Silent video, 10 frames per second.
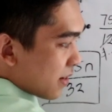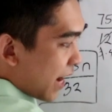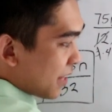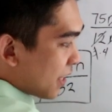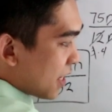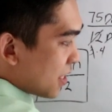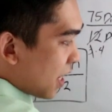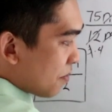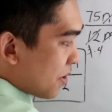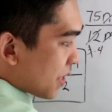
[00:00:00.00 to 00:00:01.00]
18
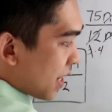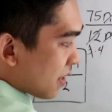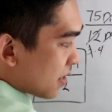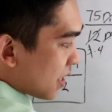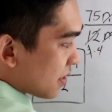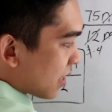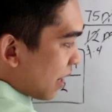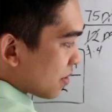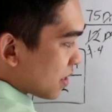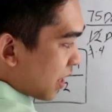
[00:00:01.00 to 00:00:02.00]
can be written as 6
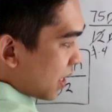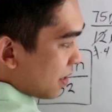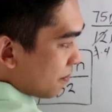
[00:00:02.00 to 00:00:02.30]
times 3.